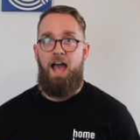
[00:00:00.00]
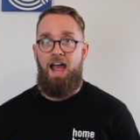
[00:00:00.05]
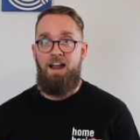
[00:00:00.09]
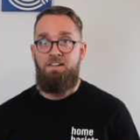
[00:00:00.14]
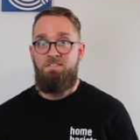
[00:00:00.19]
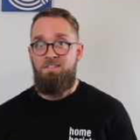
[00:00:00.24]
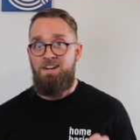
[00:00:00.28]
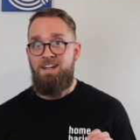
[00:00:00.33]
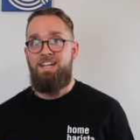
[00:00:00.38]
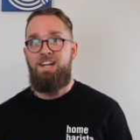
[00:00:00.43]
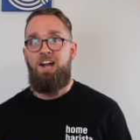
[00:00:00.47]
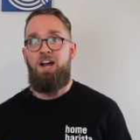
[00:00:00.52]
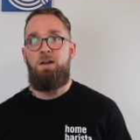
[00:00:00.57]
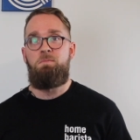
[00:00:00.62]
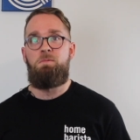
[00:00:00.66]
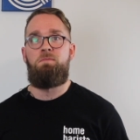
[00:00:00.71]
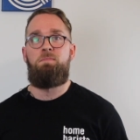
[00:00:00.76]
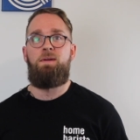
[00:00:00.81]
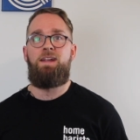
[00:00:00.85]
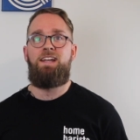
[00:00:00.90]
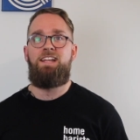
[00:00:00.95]
I really
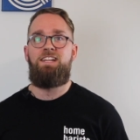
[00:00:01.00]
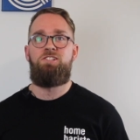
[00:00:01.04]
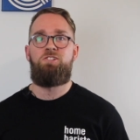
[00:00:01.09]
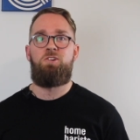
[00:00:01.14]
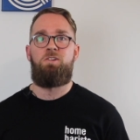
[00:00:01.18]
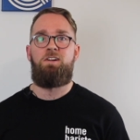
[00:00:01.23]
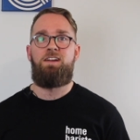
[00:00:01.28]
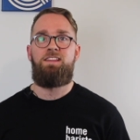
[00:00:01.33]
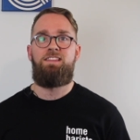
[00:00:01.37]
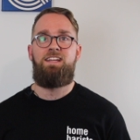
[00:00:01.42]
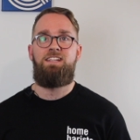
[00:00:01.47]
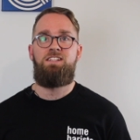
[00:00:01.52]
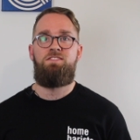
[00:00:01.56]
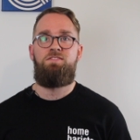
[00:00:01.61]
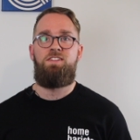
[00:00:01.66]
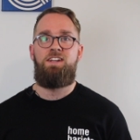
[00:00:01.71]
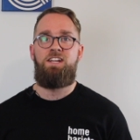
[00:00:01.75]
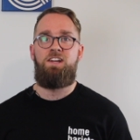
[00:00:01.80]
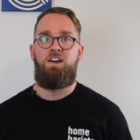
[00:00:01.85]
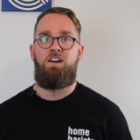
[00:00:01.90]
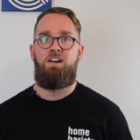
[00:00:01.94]
hope you've been enjoying these
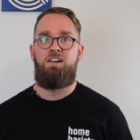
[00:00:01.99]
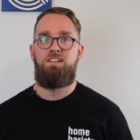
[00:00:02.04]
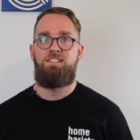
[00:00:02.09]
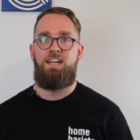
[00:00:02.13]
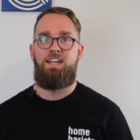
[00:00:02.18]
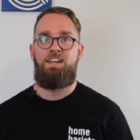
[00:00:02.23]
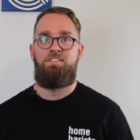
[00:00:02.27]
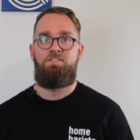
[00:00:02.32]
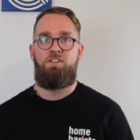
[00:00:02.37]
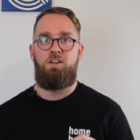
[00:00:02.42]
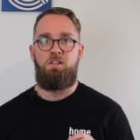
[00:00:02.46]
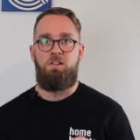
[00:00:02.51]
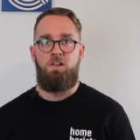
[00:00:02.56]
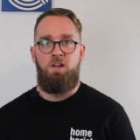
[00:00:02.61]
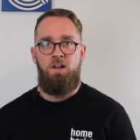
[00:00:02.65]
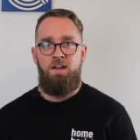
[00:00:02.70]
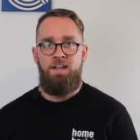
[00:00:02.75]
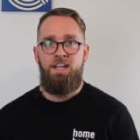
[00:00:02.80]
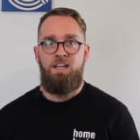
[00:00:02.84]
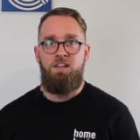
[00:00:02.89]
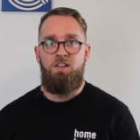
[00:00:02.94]
videos, and if you're
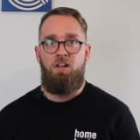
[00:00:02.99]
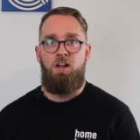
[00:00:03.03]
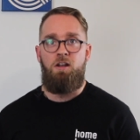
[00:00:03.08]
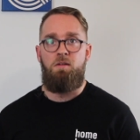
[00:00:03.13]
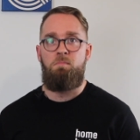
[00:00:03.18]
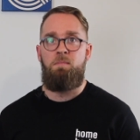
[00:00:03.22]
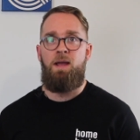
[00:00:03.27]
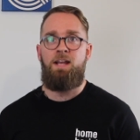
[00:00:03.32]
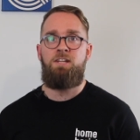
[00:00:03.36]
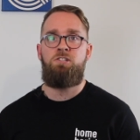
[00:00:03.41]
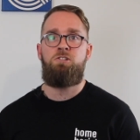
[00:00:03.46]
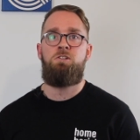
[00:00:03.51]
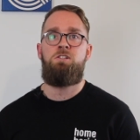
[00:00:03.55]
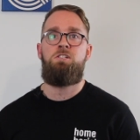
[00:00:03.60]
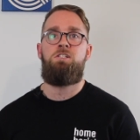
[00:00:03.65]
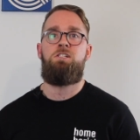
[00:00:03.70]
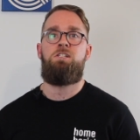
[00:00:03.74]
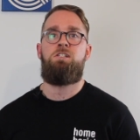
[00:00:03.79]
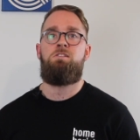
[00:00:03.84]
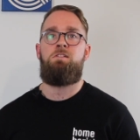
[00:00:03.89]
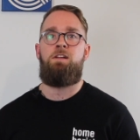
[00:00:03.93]
learning a lot, make sure you
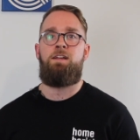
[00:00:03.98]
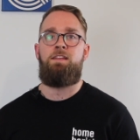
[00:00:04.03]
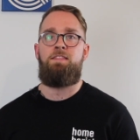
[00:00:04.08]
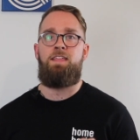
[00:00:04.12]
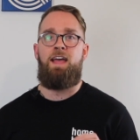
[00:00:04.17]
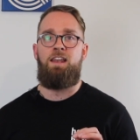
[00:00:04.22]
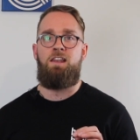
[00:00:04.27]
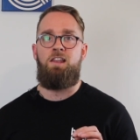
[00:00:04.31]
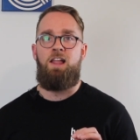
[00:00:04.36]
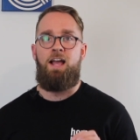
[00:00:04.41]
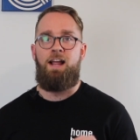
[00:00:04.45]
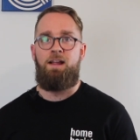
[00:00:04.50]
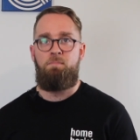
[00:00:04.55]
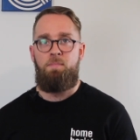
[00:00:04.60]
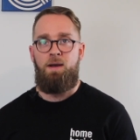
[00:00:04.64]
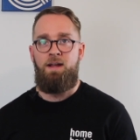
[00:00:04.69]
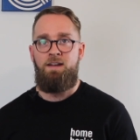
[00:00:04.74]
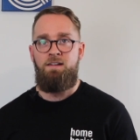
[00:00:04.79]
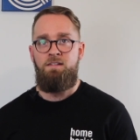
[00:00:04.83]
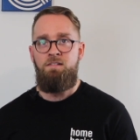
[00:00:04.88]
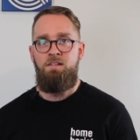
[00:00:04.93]
just click that like
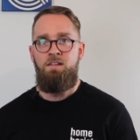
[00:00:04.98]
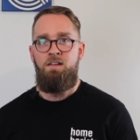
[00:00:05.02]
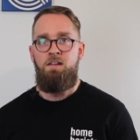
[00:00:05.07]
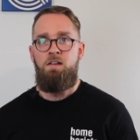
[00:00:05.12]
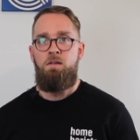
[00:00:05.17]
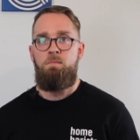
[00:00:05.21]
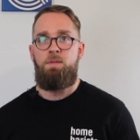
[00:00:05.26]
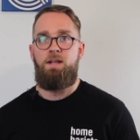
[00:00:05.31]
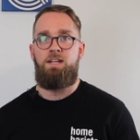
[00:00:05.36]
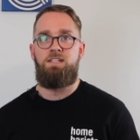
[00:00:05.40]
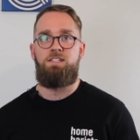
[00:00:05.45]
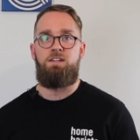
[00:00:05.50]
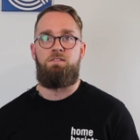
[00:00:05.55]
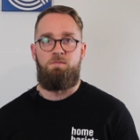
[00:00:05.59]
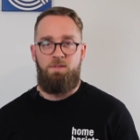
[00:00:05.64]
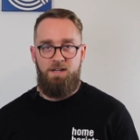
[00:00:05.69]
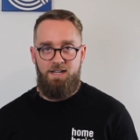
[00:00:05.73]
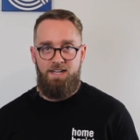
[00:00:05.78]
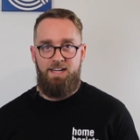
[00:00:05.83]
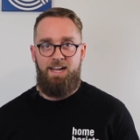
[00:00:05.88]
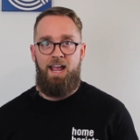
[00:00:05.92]
button because it
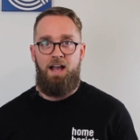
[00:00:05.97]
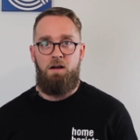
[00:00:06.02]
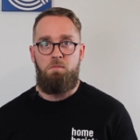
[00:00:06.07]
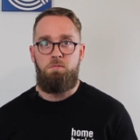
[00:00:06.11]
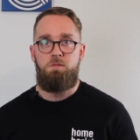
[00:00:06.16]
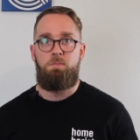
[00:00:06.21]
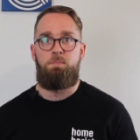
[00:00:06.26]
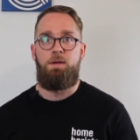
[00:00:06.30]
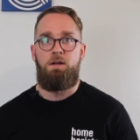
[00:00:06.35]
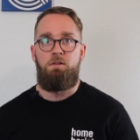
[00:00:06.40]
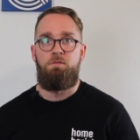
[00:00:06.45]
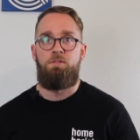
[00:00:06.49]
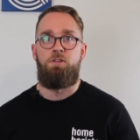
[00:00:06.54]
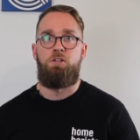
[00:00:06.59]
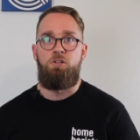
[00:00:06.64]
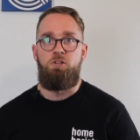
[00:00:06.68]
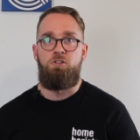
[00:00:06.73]
really helps build the